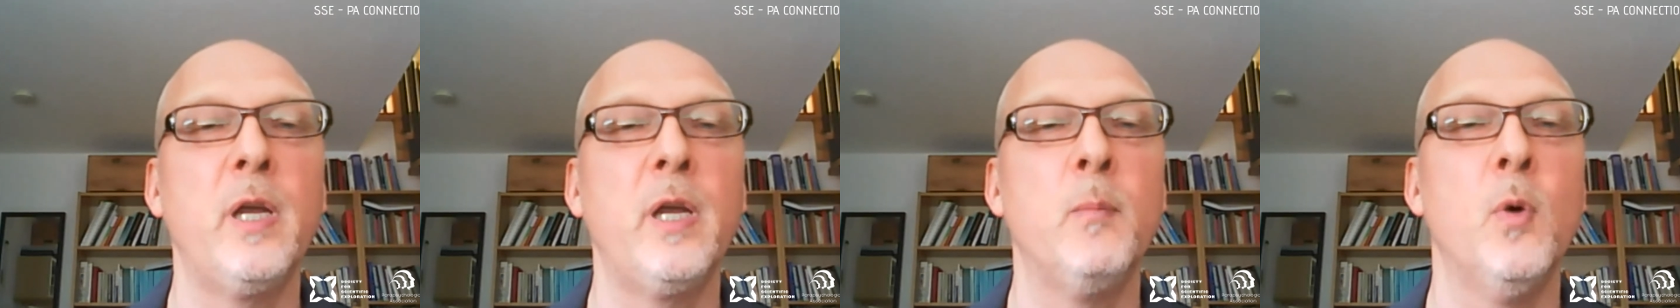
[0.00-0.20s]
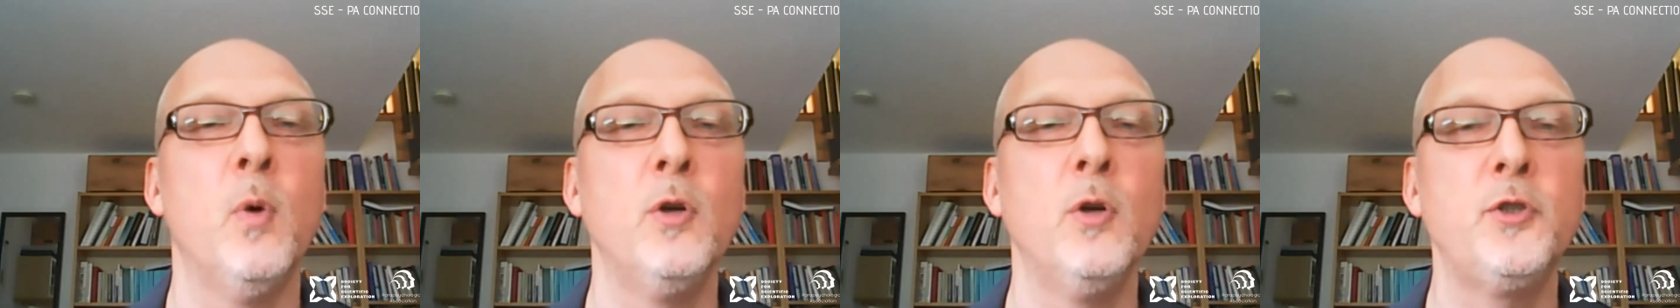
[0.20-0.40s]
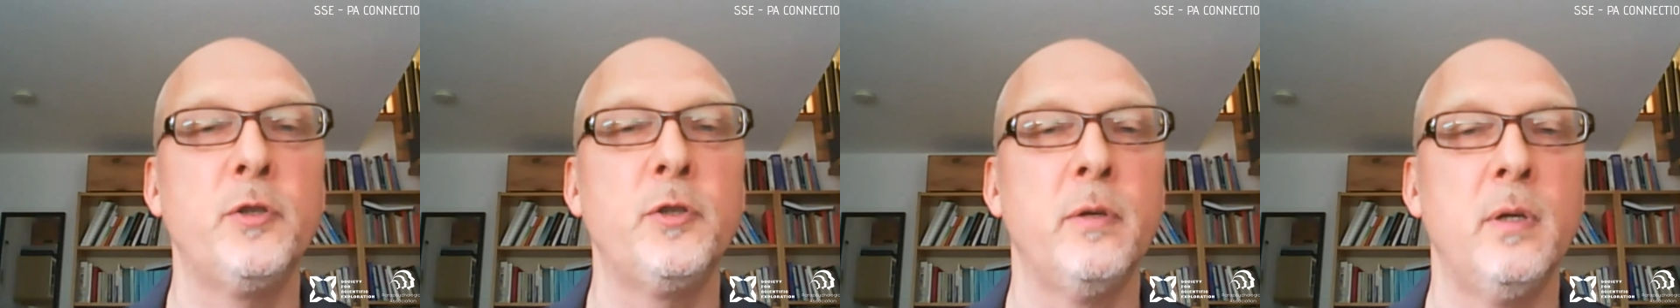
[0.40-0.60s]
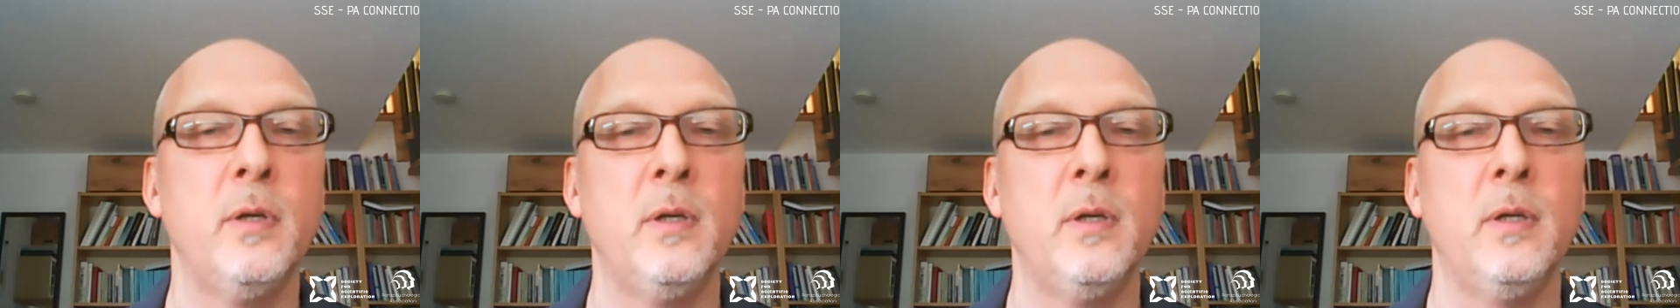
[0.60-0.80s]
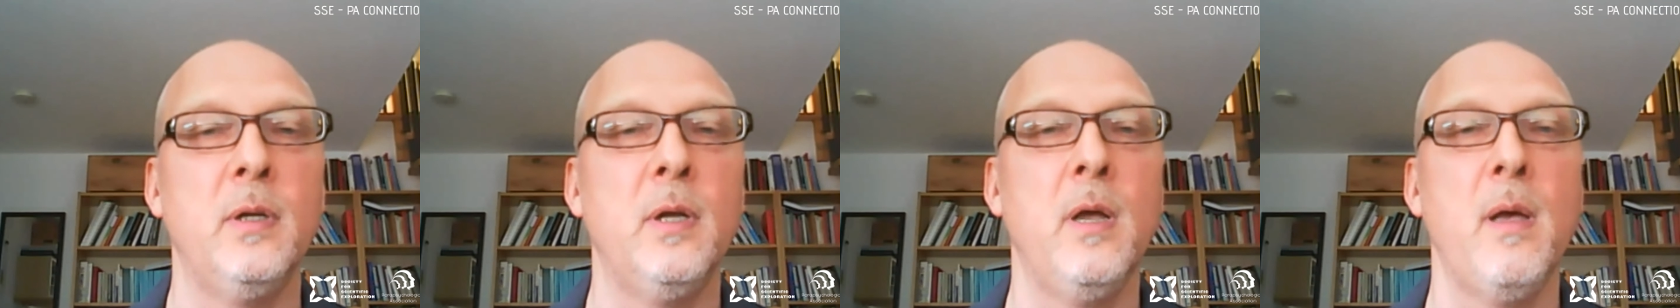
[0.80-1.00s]

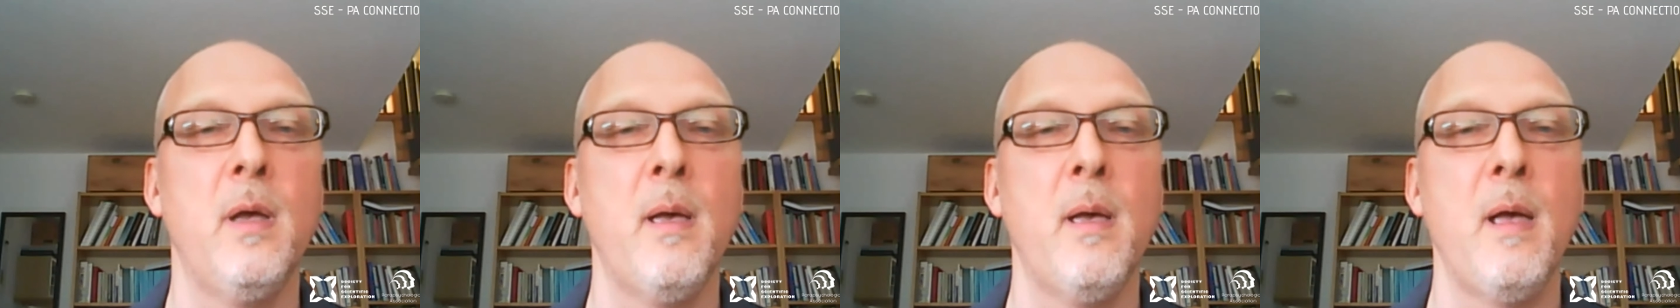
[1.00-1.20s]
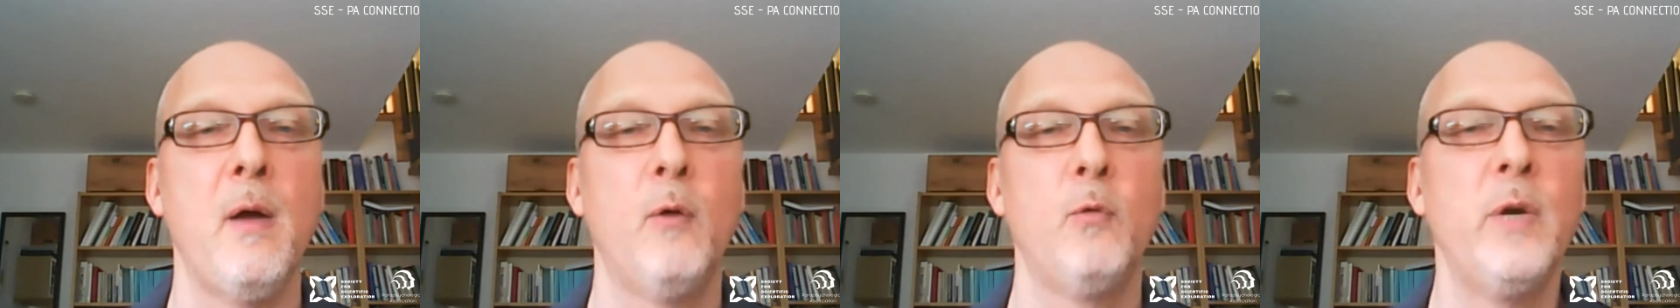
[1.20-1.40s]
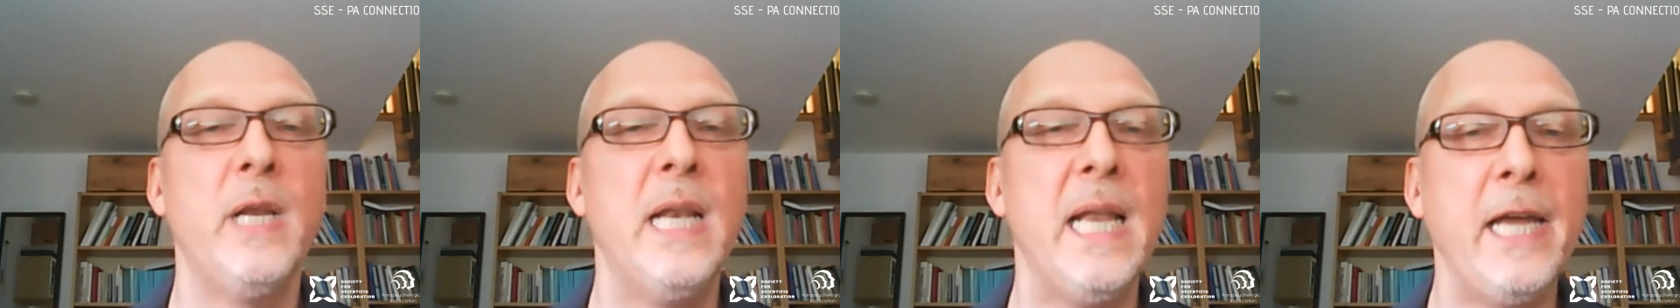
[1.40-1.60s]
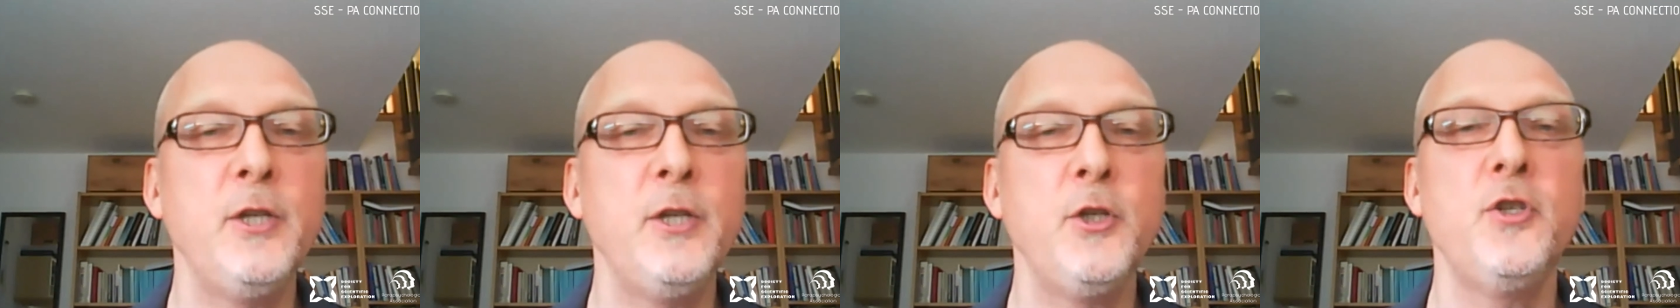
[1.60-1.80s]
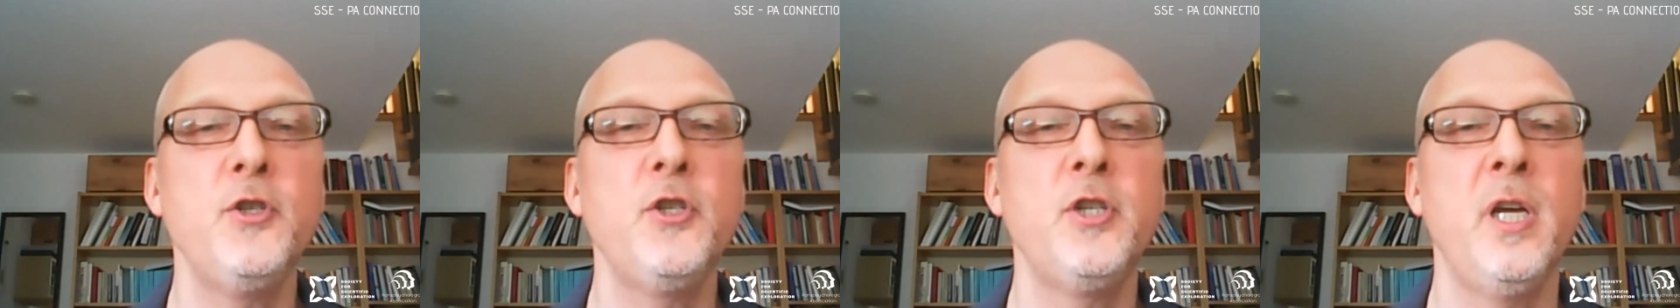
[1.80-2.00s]
emotional
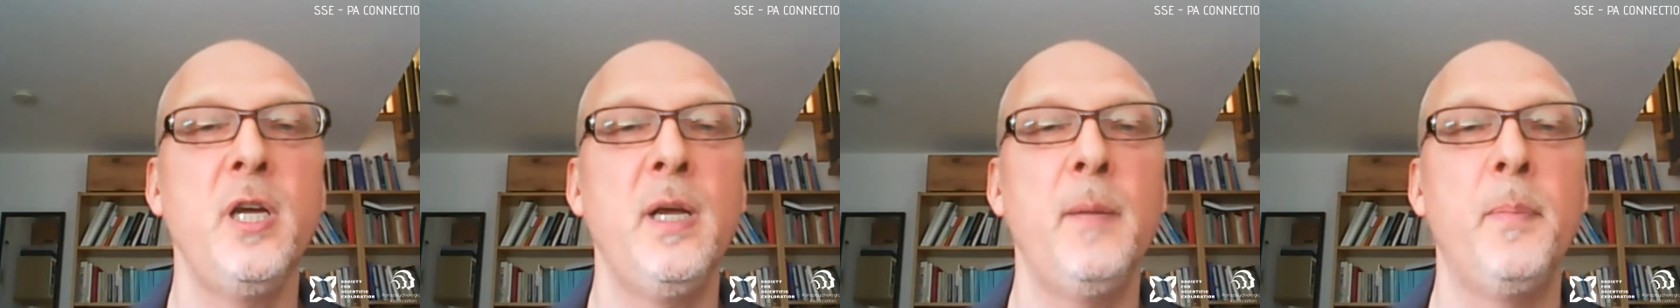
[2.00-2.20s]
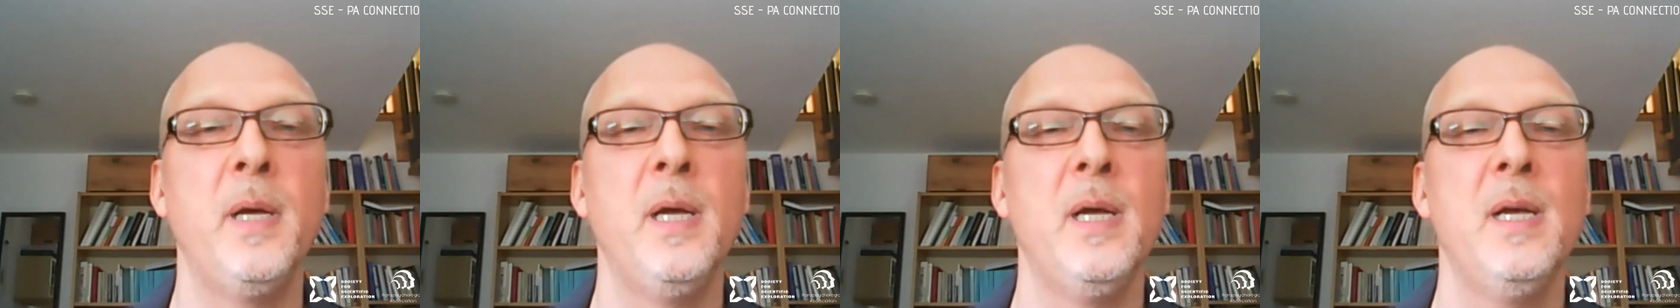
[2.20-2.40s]
relationship,